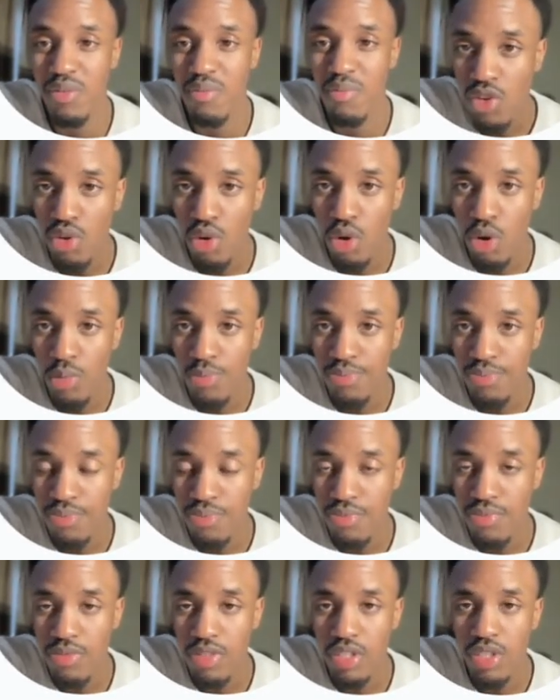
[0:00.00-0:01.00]
So
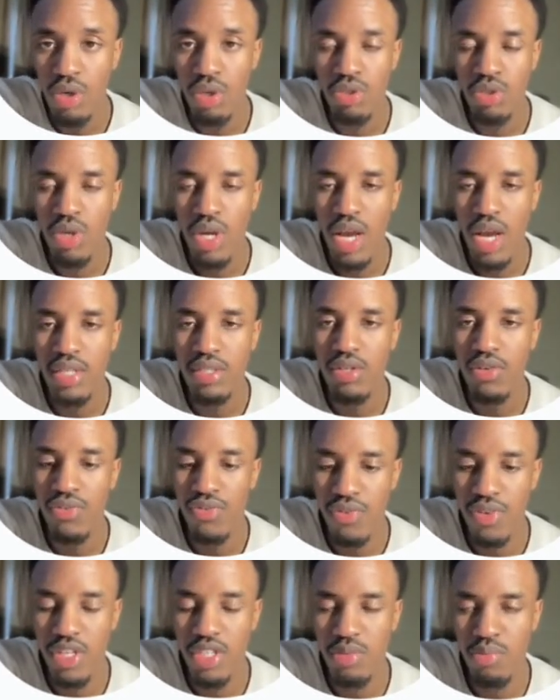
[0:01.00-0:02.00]
she also has a
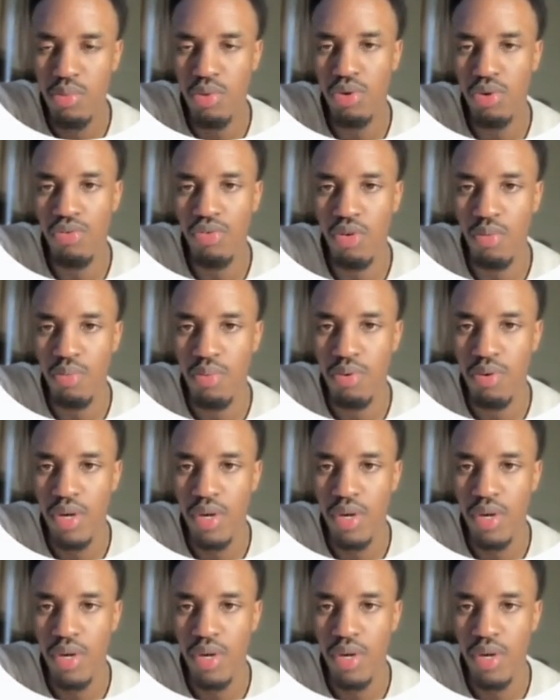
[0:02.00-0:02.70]
Facebook group,